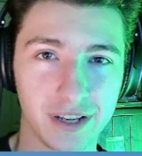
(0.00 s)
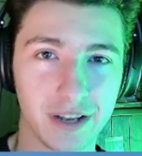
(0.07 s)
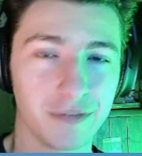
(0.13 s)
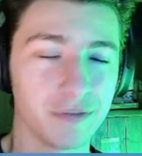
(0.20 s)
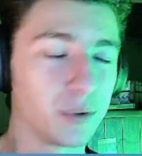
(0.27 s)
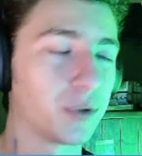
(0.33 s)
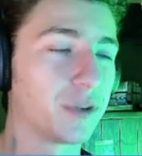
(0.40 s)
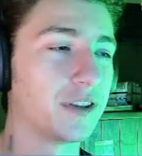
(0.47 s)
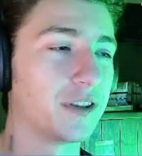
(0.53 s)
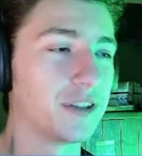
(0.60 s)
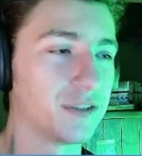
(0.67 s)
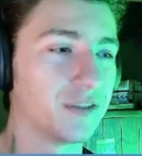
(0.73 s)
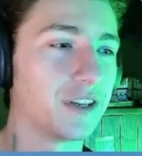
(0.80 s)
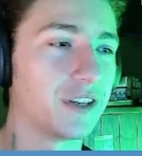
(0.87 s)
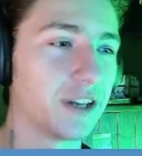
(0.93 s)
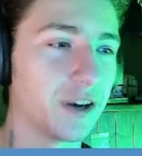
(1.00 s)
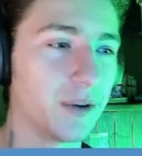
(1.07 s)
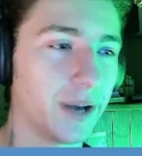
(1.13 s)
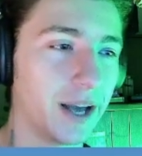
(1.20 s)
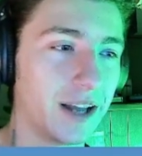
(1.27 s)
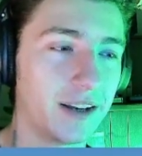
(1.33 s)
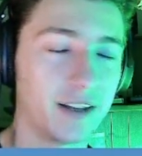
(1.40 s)
forth in this video
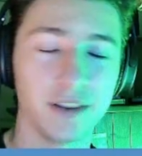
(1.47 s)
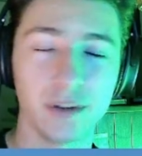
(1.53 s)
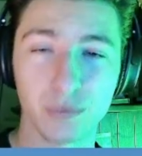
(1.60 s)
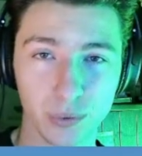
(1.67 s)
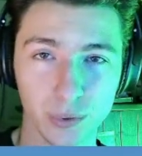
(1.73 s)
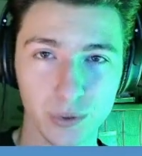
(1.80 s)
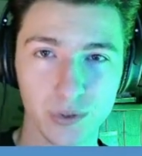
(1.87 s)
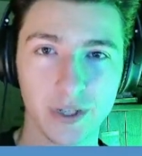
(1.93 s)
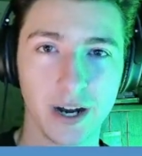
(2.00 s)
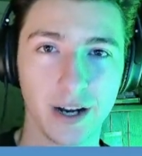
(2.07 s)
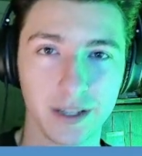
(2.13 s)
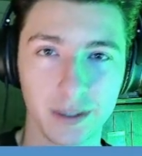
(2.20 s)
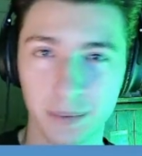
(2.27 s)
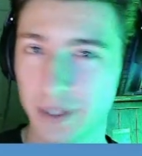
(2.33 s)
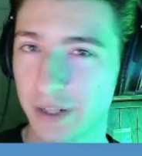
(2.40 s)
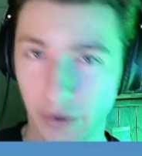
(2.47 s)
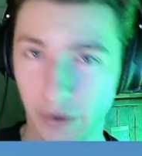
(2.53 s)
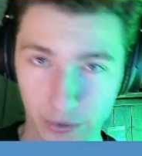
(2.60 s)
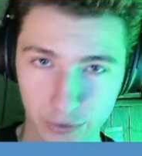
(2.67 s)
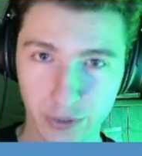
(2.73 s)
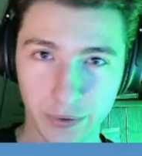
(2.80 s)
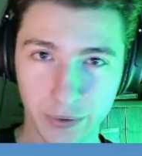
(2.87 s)
and in the rules document,
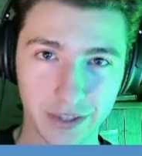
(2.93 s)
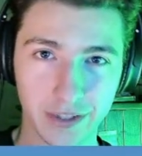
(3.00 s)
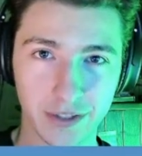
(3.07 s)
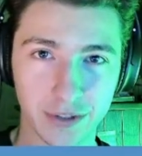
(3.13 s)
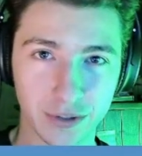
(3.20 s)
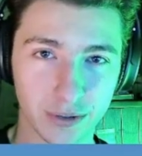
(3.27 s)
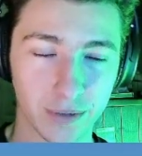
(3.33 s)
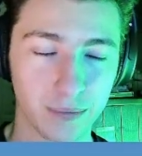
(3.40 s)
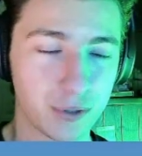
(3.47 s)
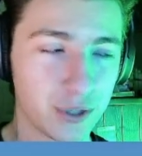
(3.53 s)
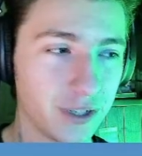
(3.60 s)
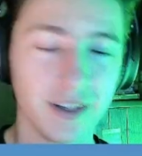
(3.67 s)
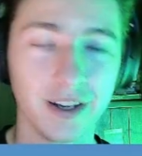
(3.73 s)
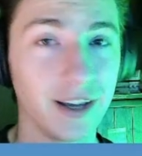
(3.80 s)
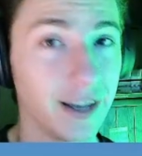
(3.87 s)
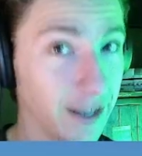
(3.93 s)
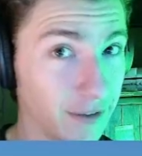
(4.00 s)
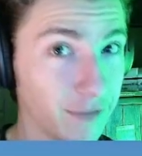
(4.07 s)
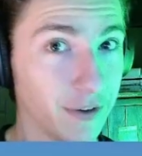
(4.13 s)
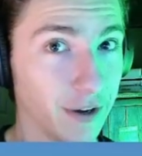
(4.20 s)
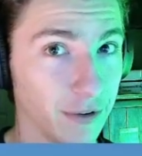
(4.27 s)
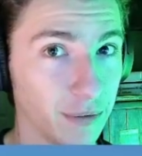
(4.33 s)
also in the description,
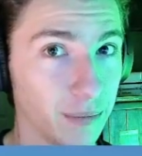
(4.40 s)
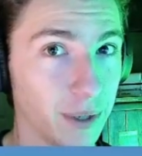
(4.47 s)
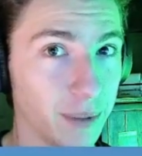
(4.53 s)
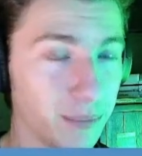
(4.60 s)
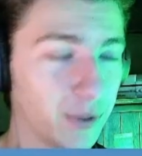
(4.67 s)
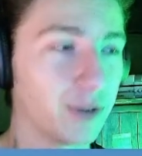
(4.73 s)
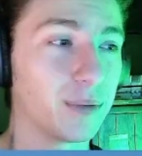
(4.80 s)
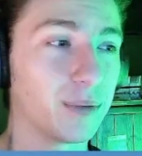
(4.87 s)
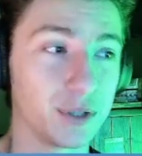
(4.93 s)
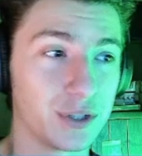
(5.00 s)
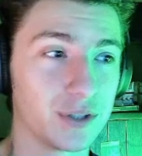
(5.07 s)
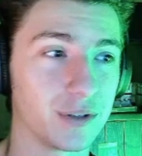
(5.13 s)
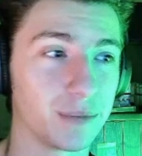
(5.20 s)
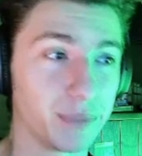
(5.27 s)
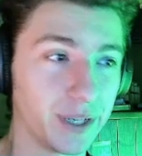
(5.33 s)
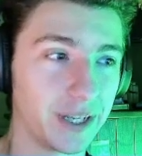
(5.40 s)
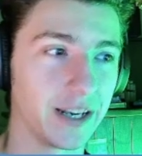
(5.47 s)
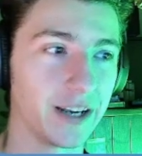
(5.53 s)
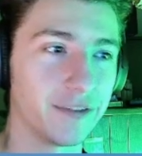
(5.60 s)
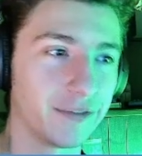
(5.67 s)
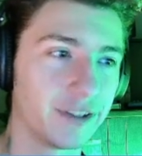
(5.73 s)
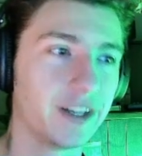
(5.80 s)
if I remember, which is a big
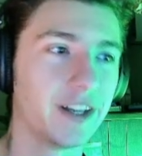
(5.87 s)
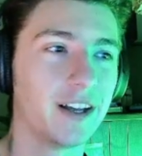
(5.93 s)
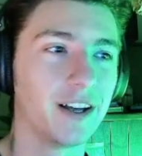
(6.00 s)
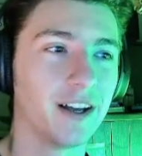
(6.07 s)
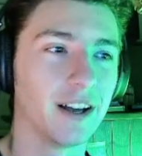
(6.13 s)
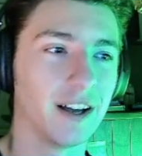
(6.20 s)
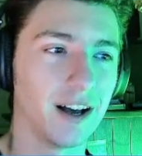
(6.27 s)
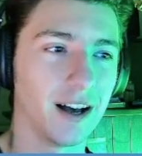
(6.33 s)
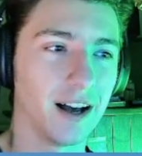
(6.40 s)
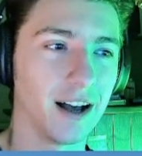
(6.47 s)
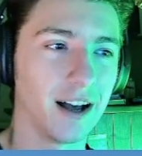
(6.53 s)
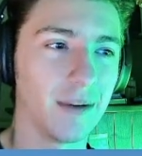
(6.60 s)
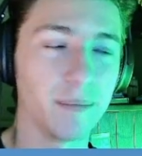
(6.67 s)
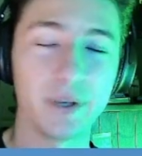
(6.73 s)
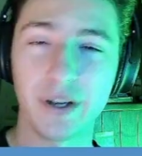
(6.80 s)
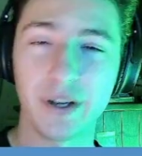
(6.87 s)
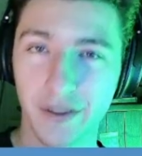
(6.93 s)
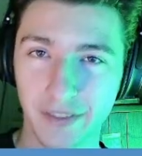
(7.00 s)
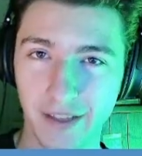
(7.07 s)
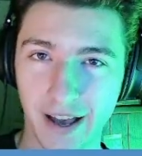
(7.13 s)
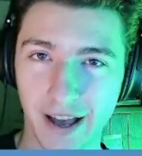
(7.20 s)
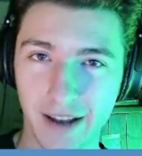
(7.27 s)
if.
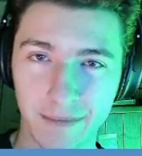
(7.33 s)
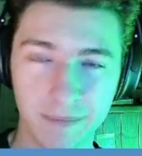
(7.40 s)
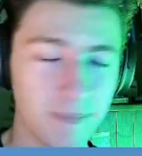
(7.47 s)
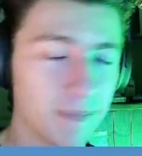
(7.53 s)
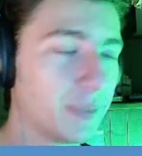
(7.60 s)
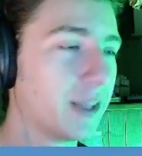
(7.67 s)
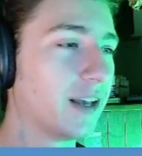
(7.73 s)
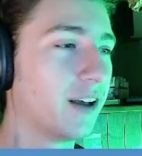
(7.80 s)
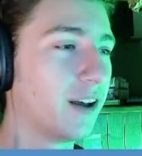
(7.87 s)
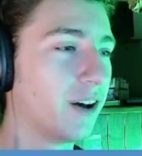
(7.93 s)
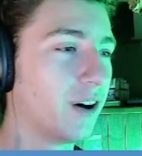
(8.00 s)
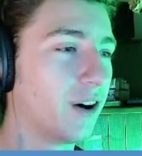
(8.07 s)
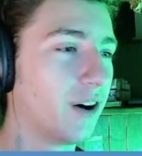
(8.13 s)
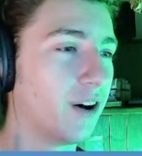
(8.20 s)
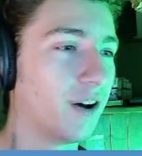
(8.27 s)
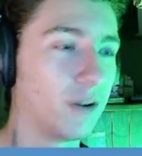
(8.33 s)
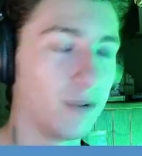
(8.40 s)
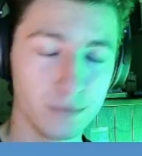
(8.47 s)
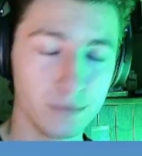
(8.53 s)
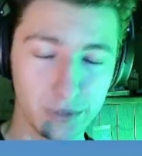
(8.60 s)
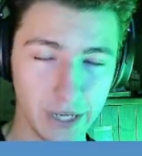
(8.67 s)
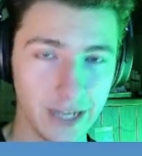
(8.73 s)
Beyond that,
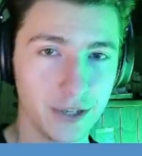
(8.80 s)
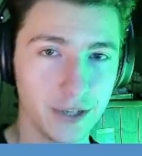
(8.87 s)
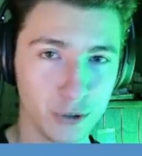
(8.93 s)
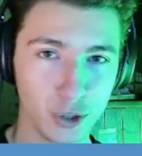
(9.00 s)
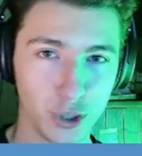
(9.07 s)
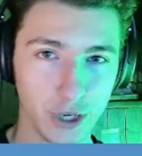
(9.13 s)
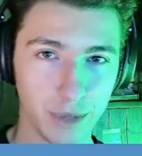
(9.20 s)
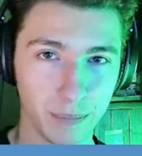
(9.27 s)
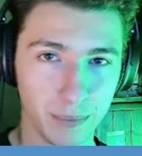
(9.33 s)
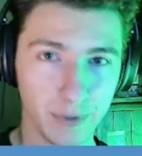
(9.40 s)
take your ship,